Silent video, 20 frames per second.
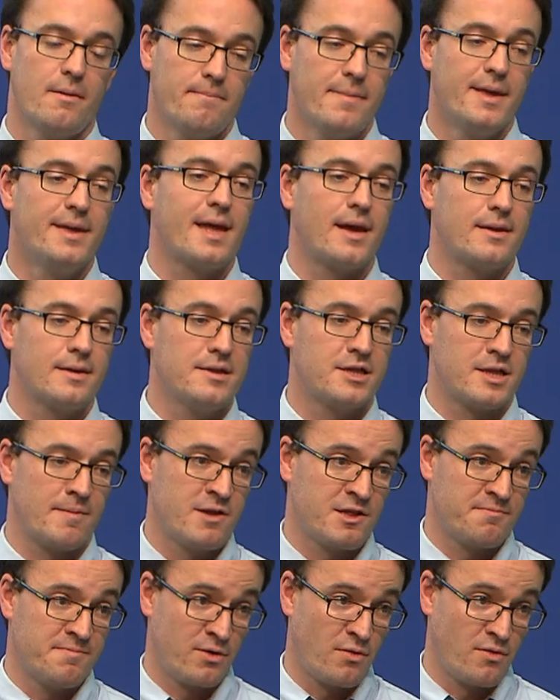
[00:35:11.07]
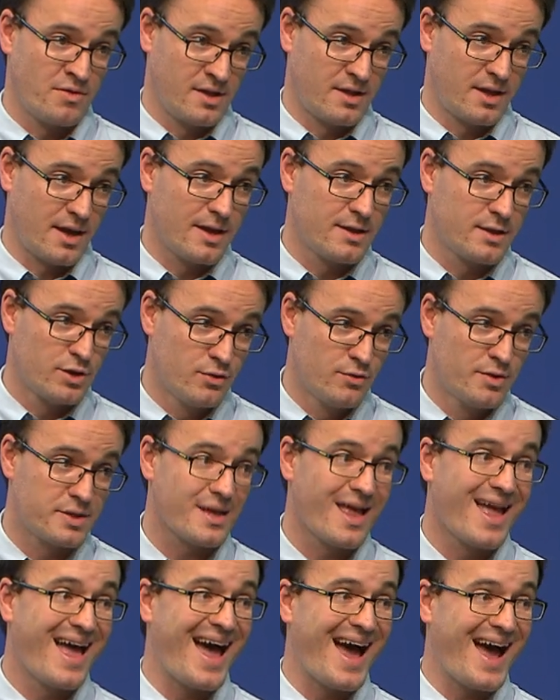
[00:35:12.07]
mechanisms is because it
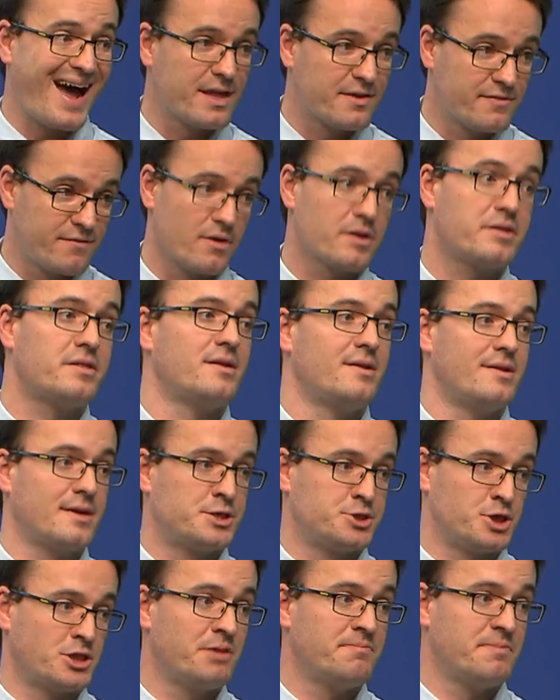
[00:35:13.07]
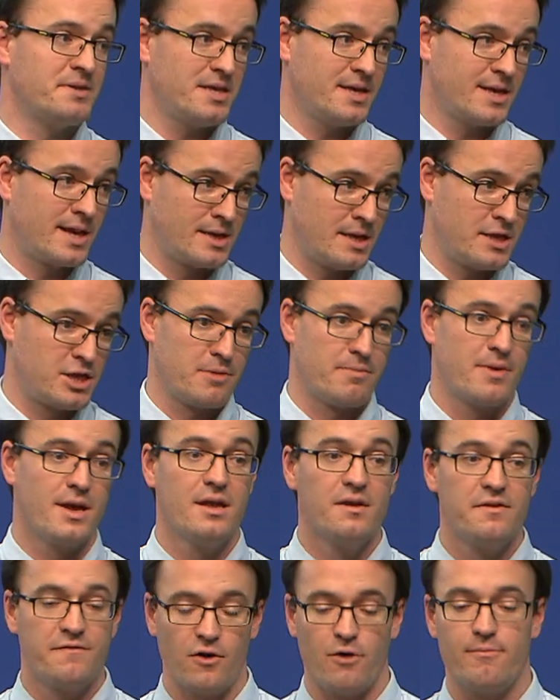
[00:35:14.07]
reduced adverse selection, it mitigated some
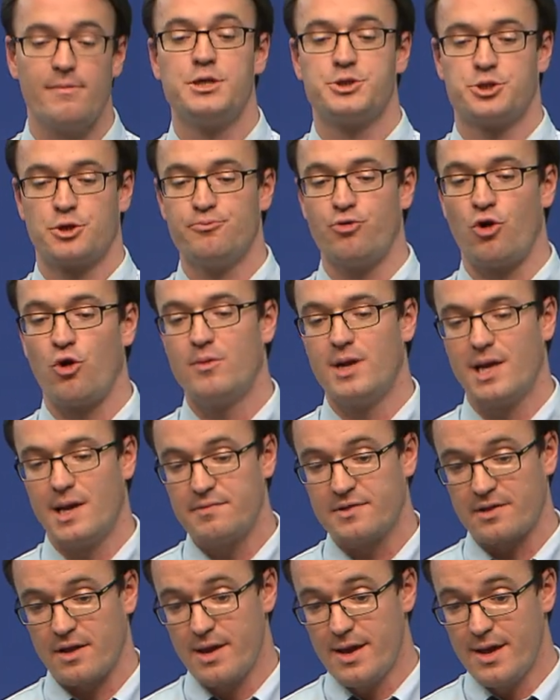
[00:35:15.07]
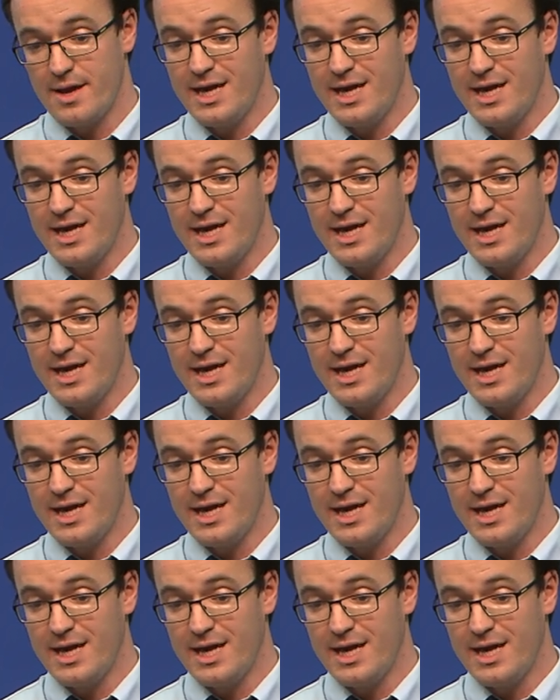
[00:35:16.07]
information problems,